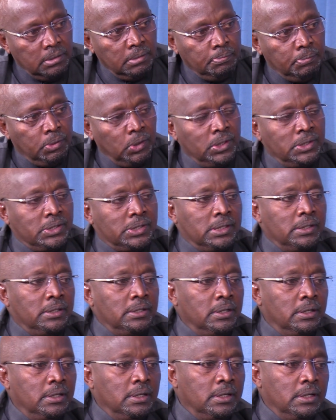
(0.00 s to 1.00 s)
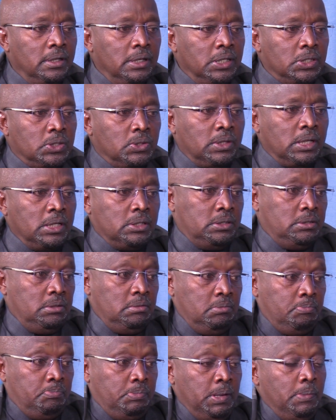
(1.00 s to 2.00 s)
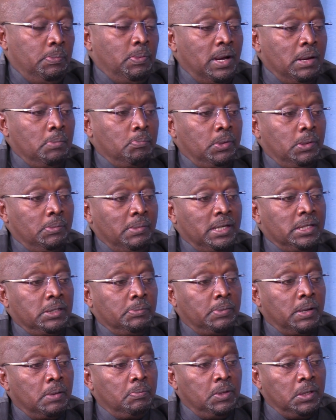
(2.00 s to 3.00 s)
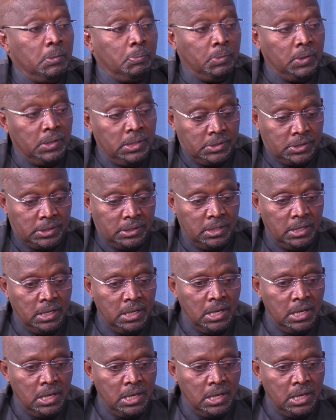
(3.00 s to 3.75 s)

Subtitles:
policy, so that people are implementing public policy,